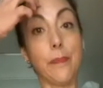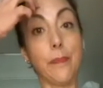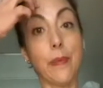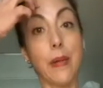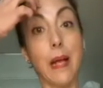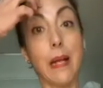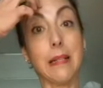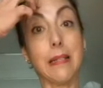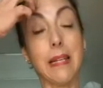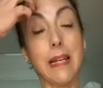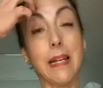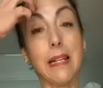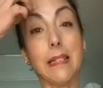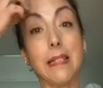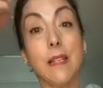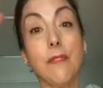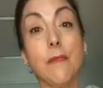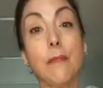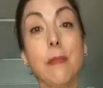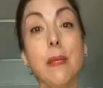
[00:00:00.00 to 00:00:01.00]

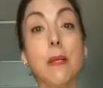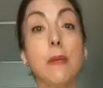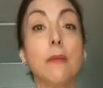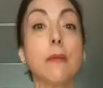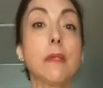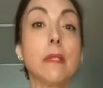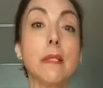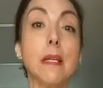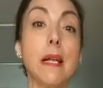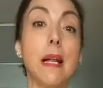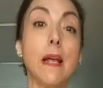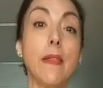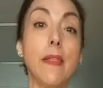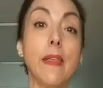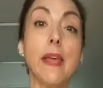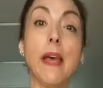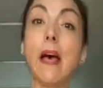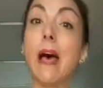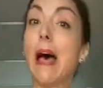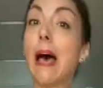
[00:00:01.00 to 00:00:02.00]
alternative milks that are
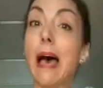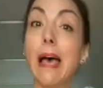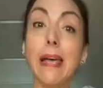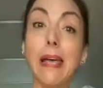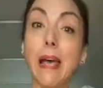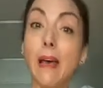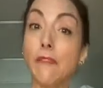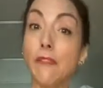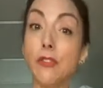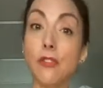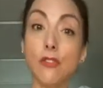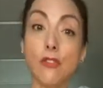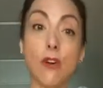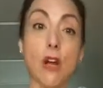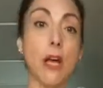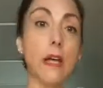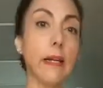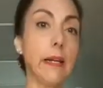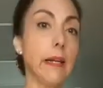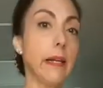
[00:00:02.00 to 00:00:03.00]
there. I haven't
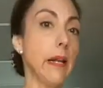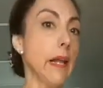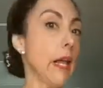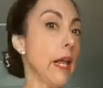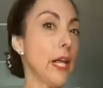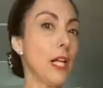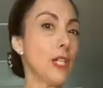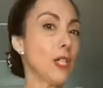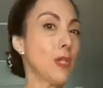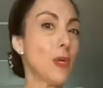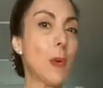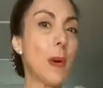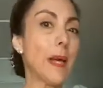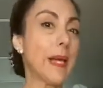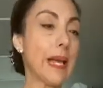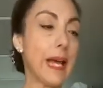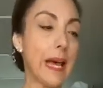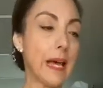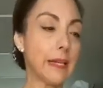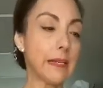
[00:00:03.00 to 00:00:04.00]
tried it, so I
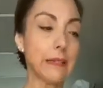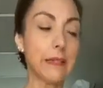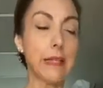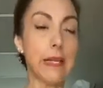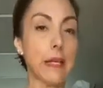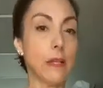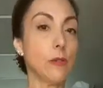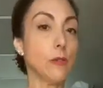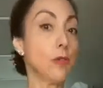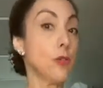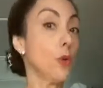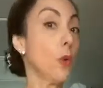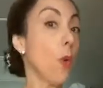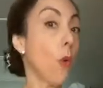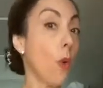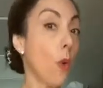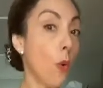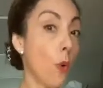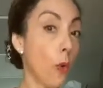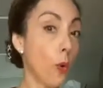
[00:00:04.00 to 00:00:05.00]
can't tell you
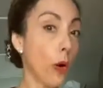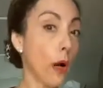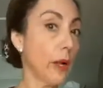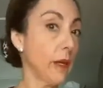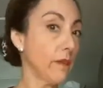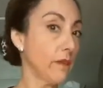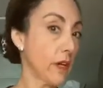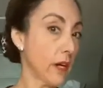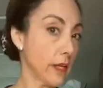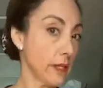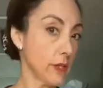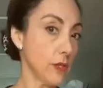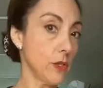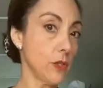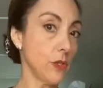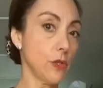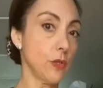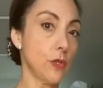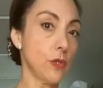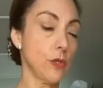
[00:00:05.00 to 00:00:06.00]
or advise you
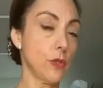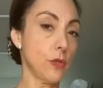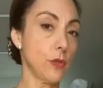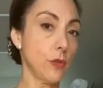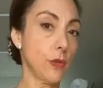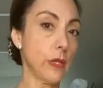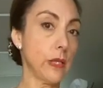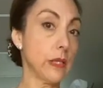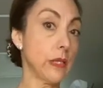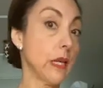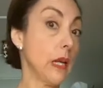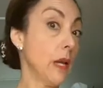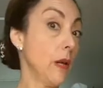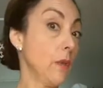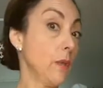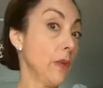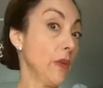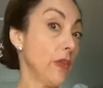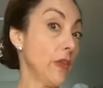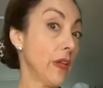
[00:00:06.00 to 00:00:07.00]
to do it
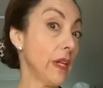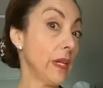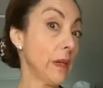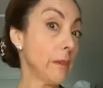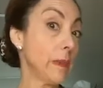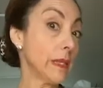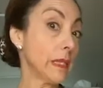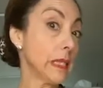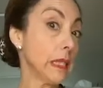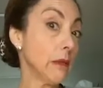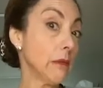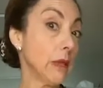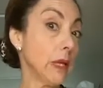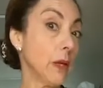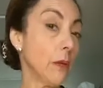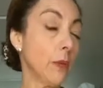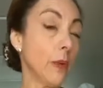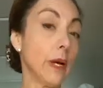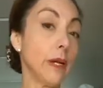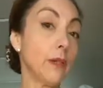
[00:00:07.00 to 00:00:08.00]
with any particular
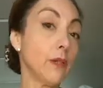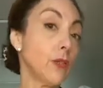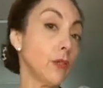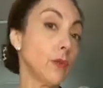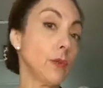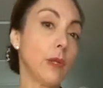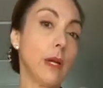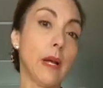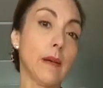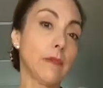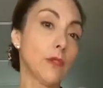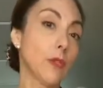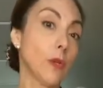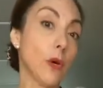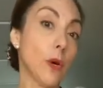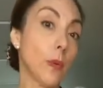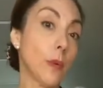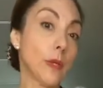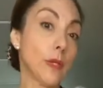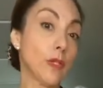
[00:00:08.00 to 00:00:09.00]
one. You will have to
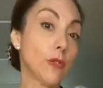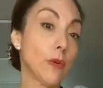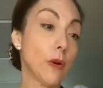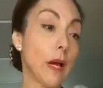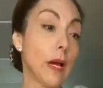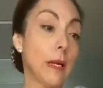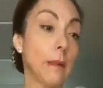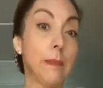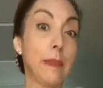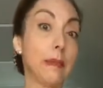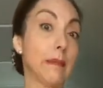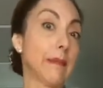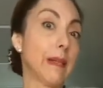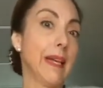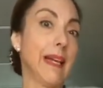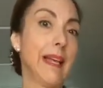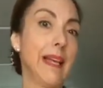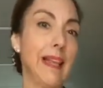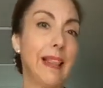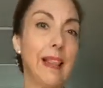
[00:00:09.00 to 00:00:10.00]
go and try, but
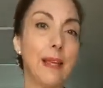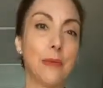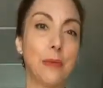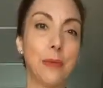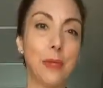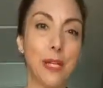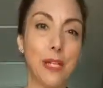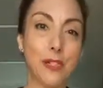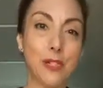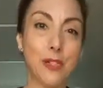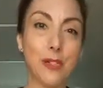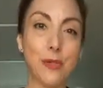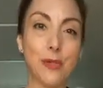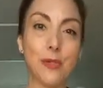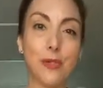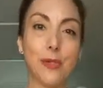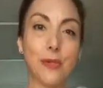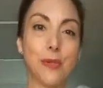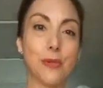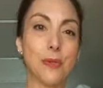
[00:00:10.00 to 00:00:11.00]
that will get you
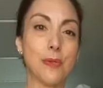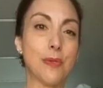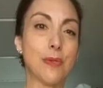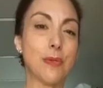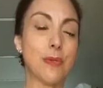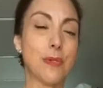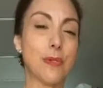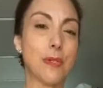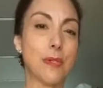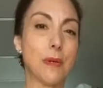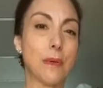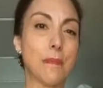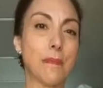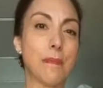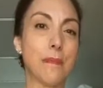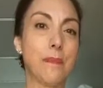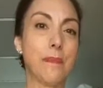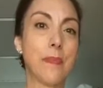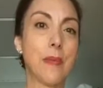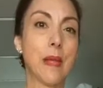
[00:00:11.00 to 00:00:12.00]
to do
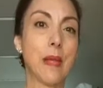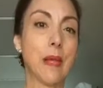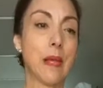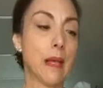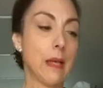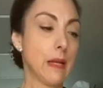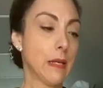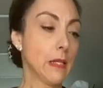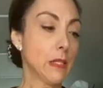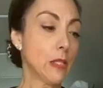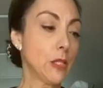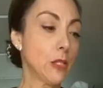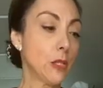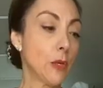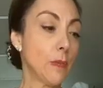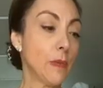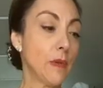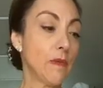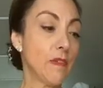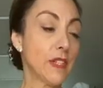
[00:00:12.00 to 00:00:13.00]
some
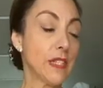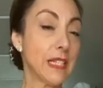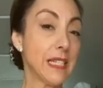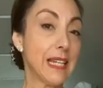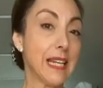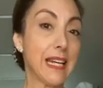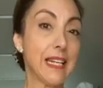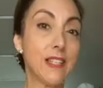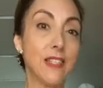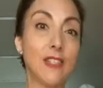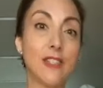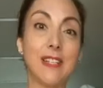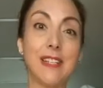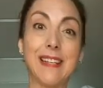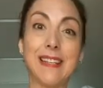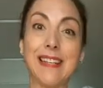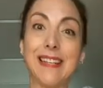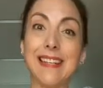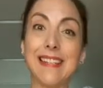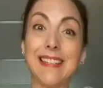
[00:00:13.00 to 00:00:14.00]
investigation in
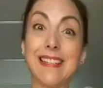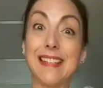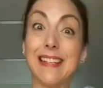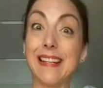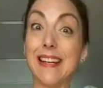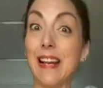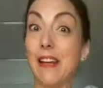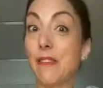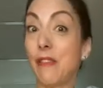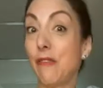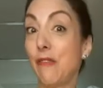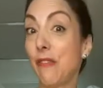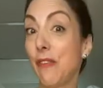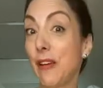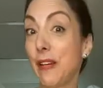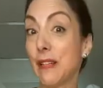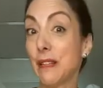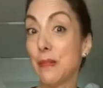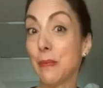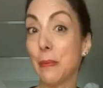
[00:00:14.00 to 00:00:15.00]
the kitchen and having fun
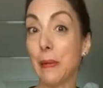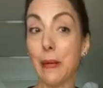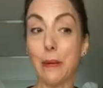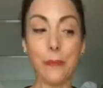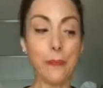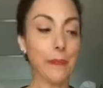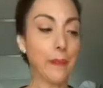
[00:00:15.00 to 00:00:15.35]
as well.